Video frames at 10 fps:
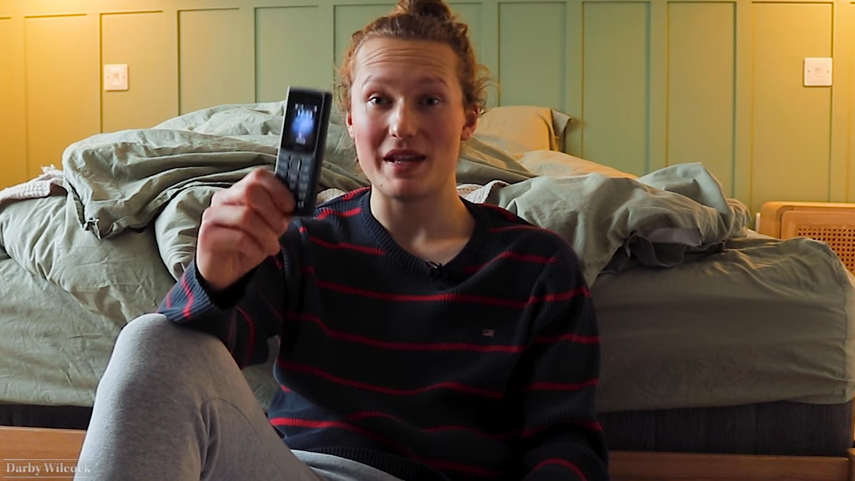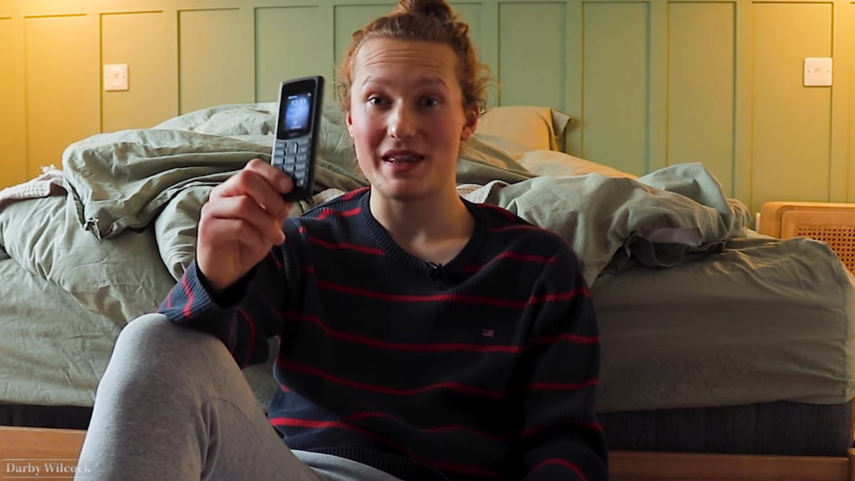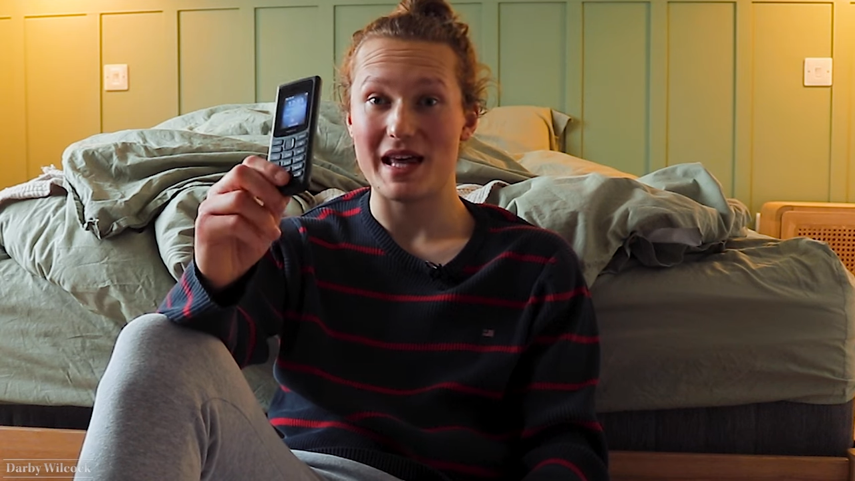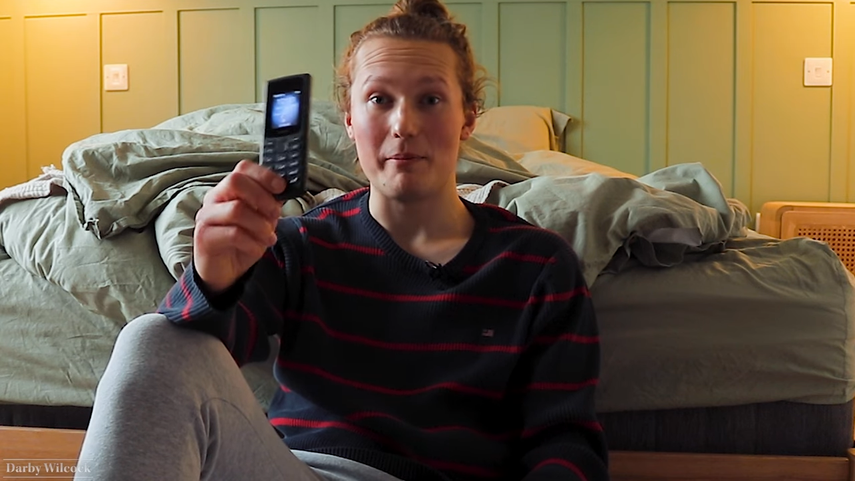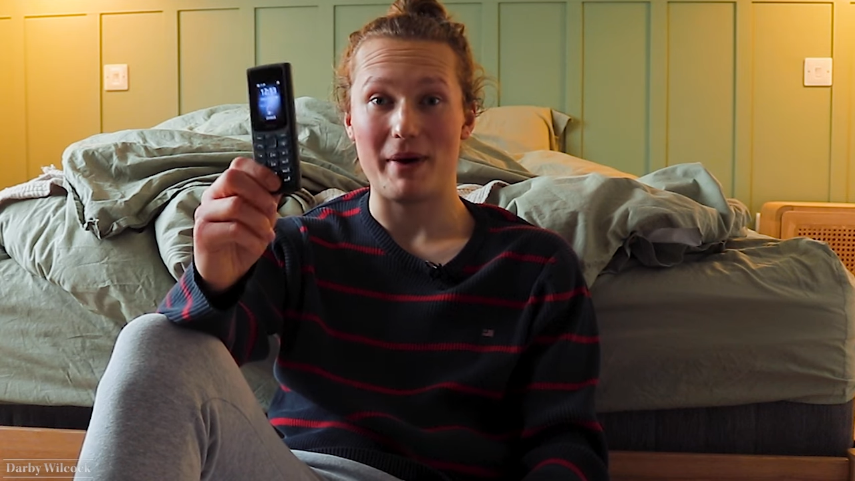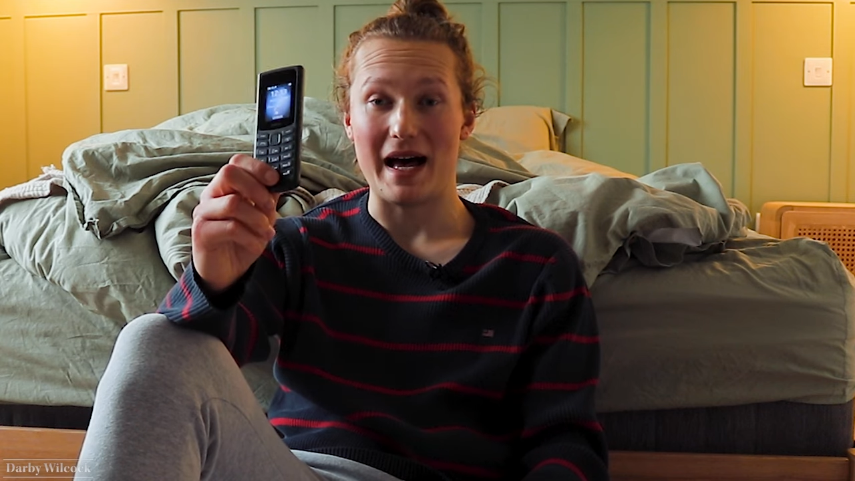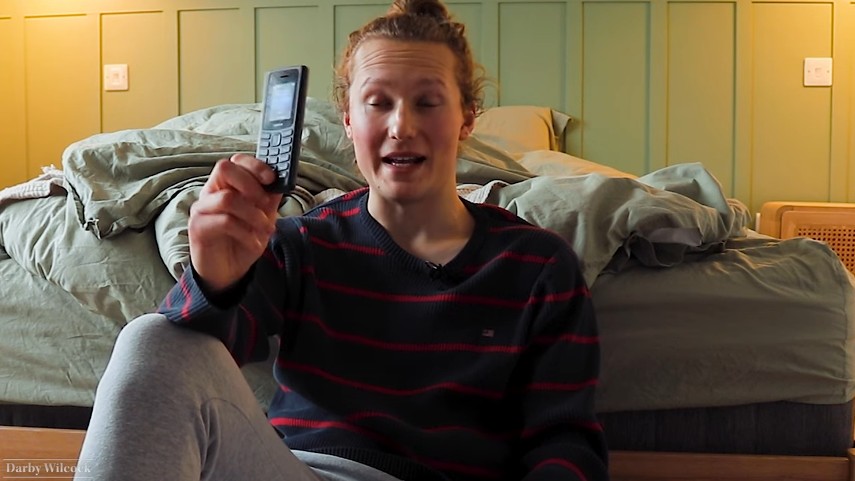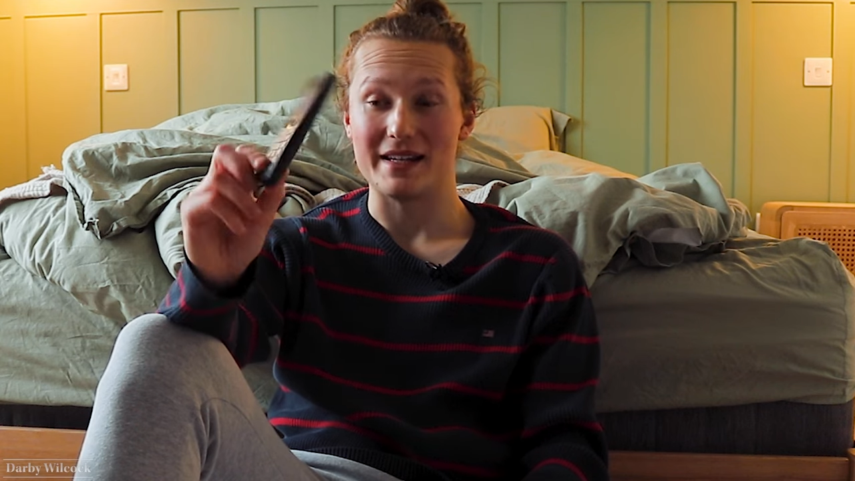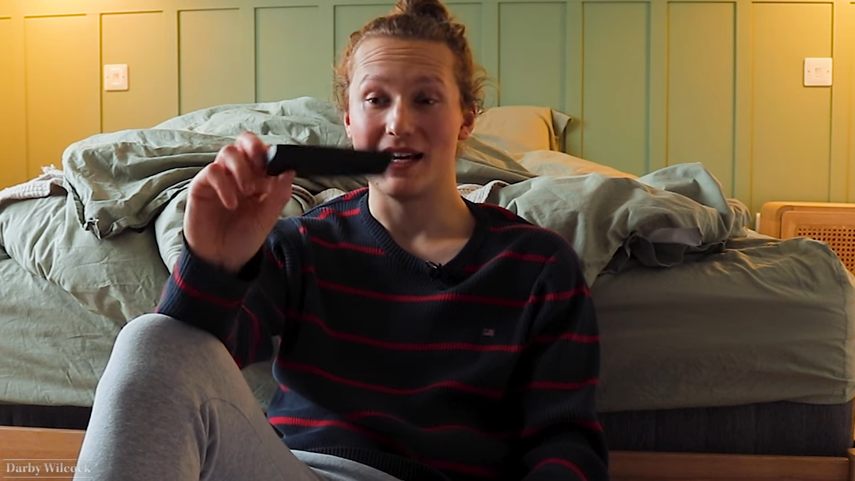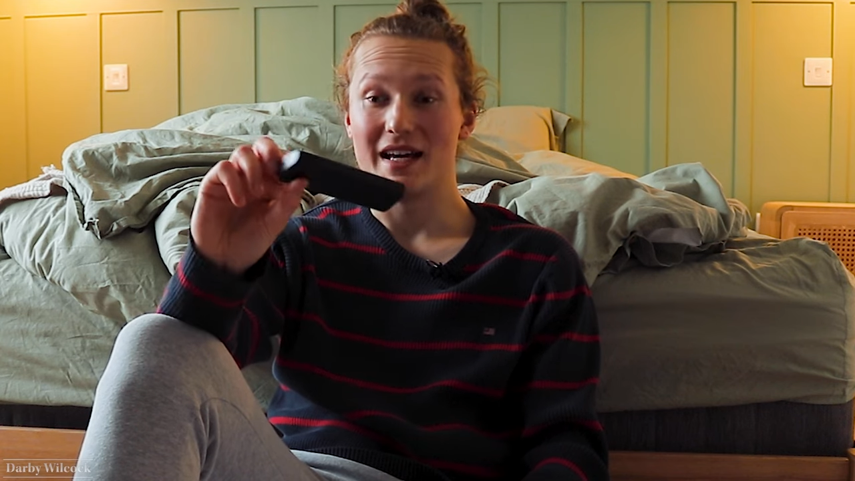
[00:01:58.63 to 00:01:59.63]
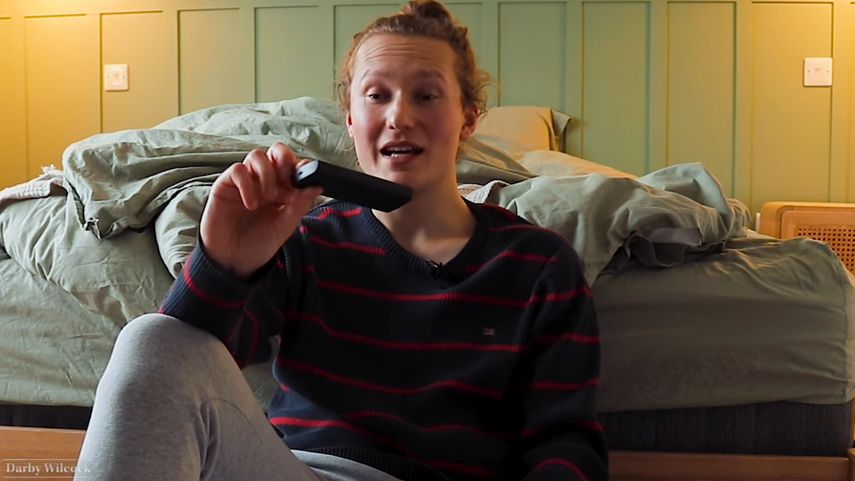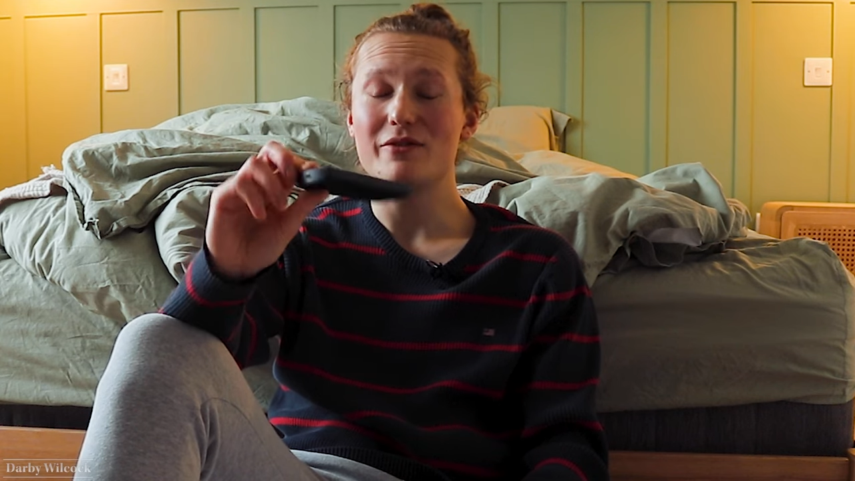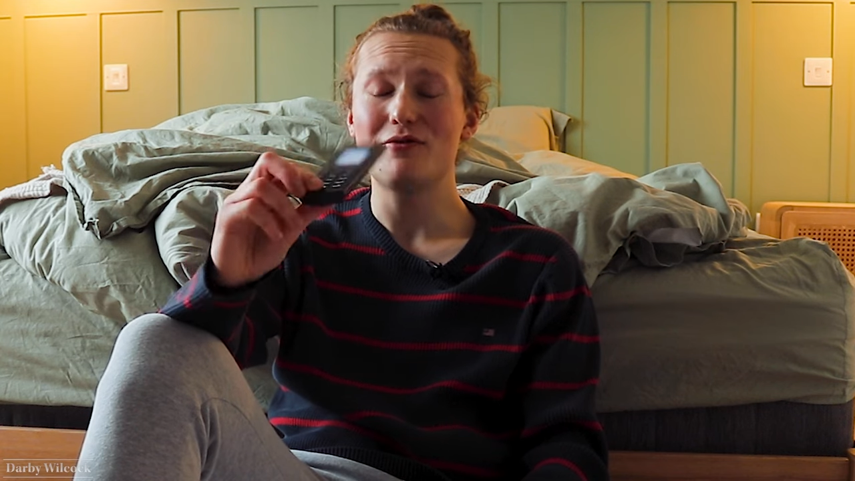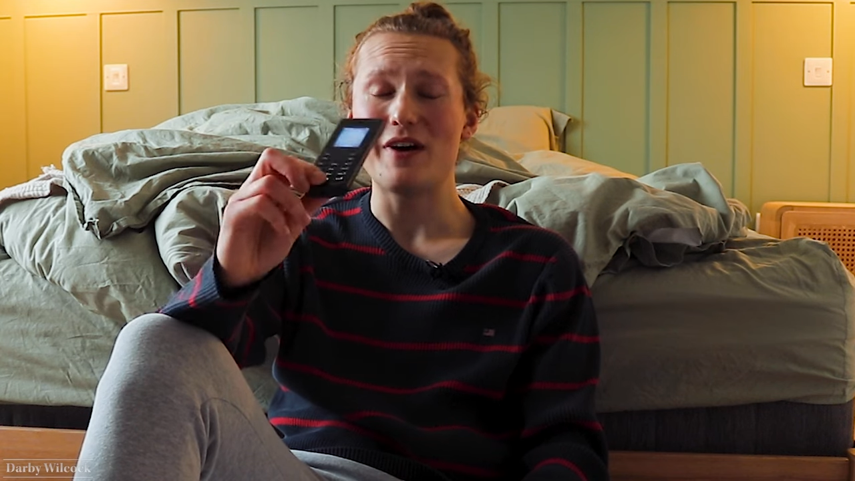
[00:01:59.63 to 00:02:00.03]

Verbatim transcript: been that bad. In